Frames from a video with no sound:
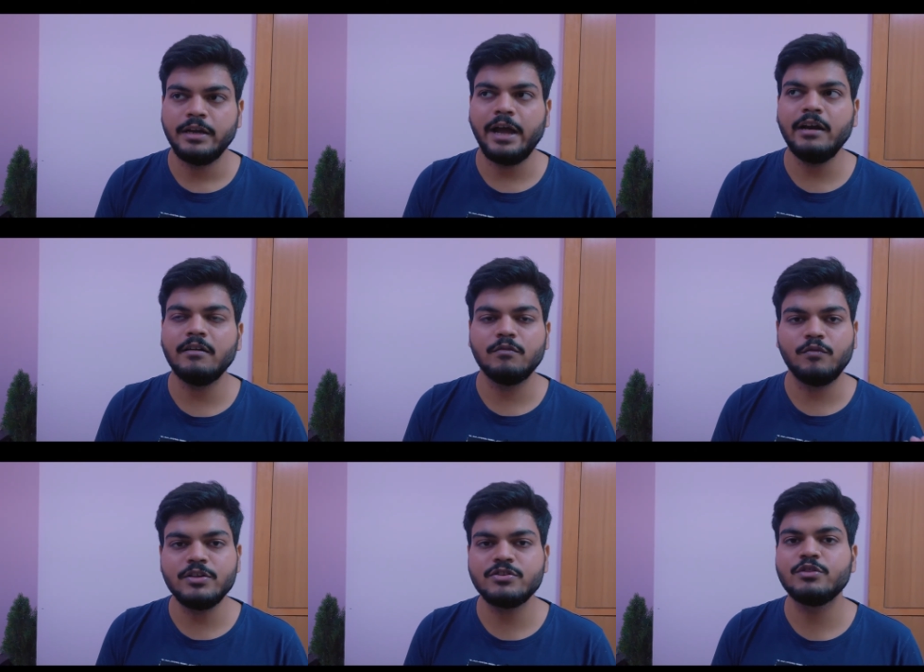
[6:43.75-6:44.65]
And
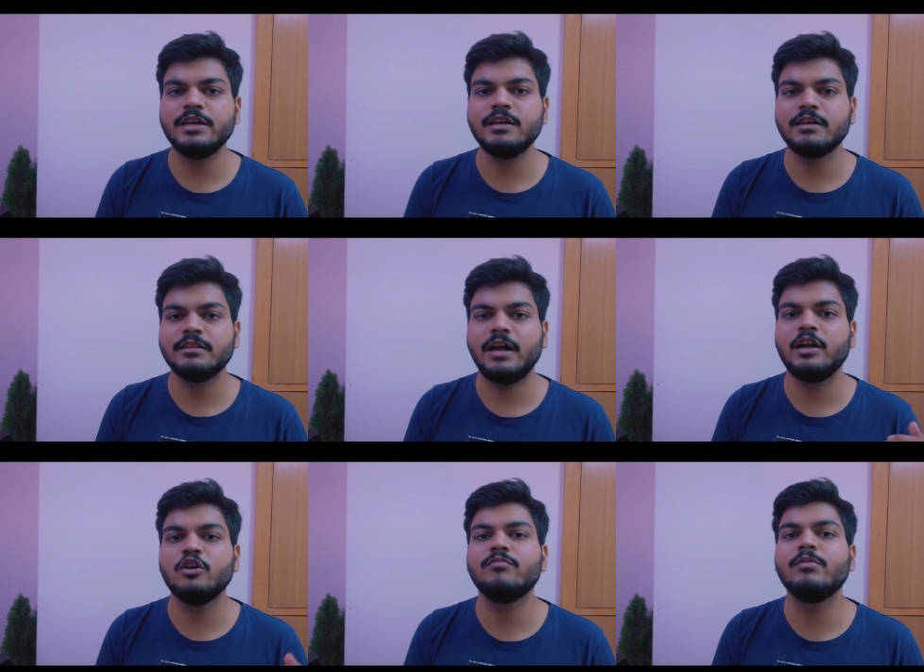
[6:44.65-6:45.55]
once you think
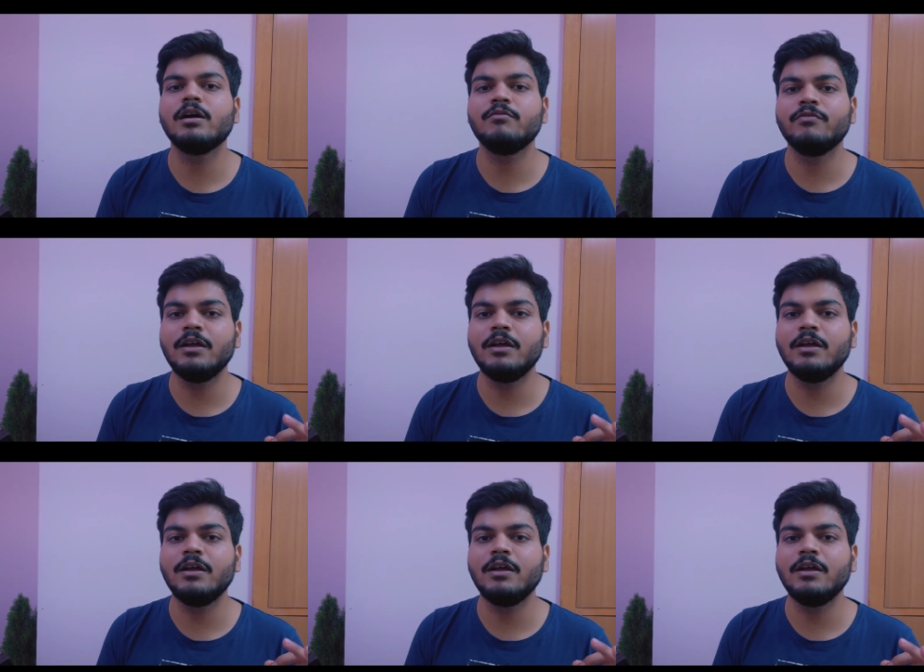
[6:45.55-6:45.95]
that you have become